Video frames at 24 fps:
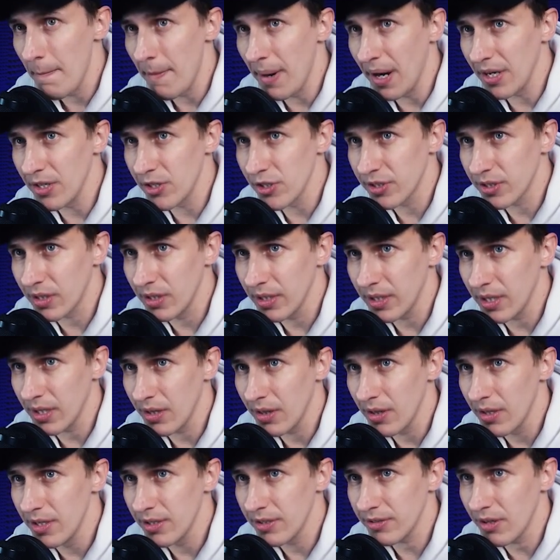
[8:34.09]
By just
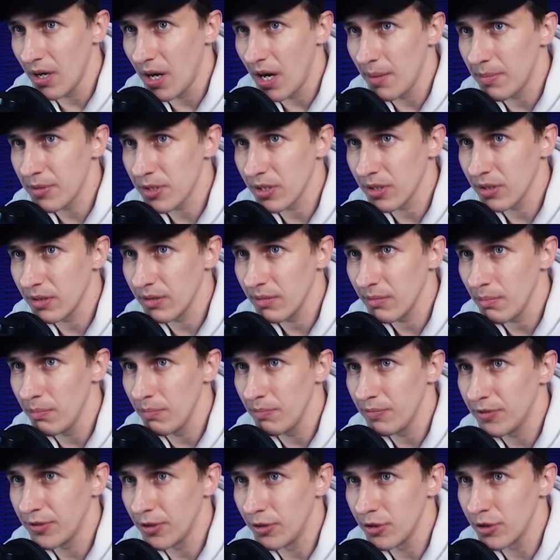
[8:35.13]
clicking this option,
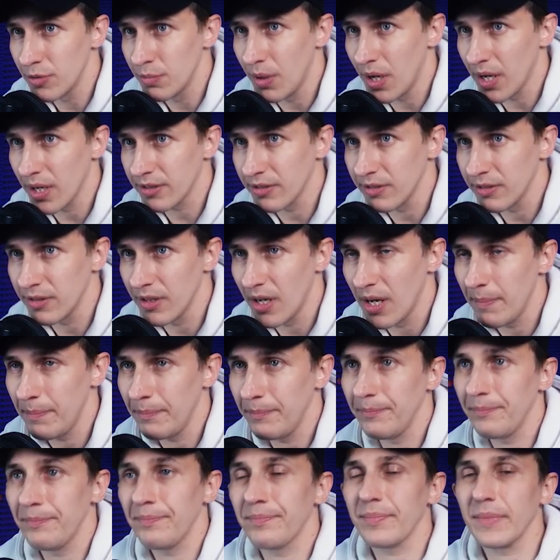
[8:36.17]
search box on top,
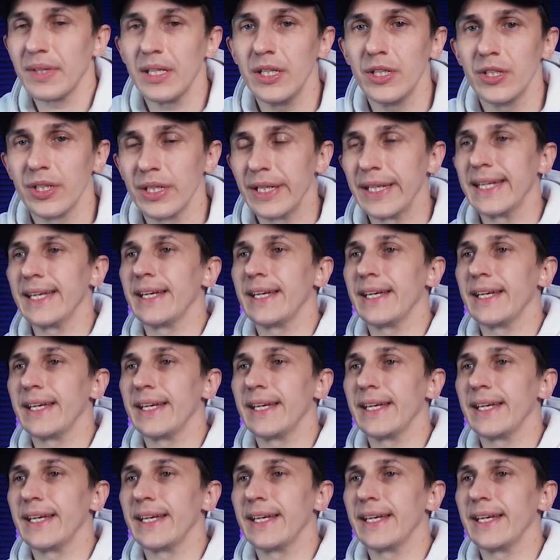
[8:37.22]
you're going to